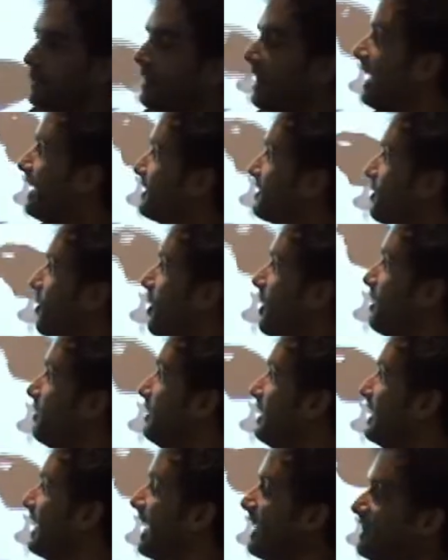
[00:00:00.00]
on that, so I
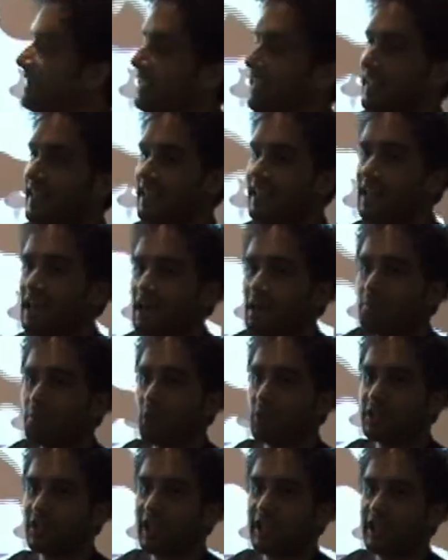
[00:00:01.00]
only get the
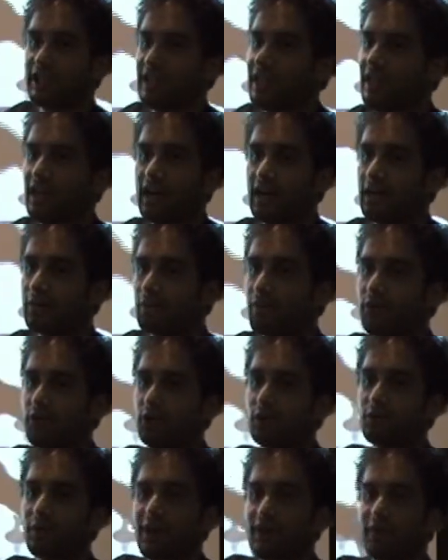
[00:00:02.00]

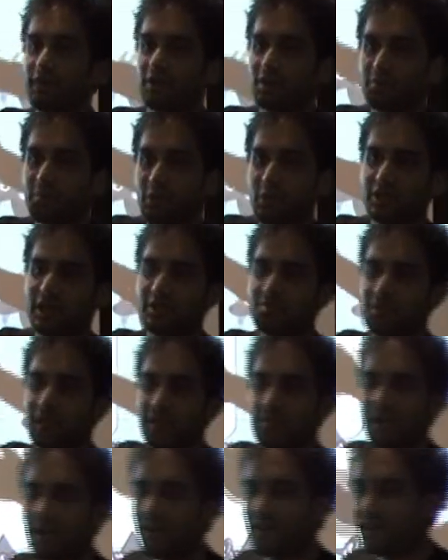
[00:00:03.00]
reviews relevant to Project
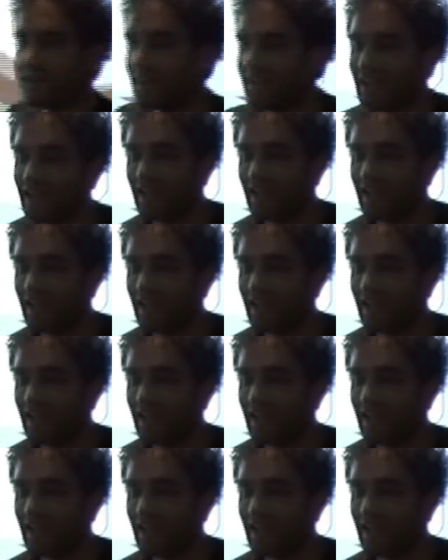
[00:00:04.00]
Beer Baron.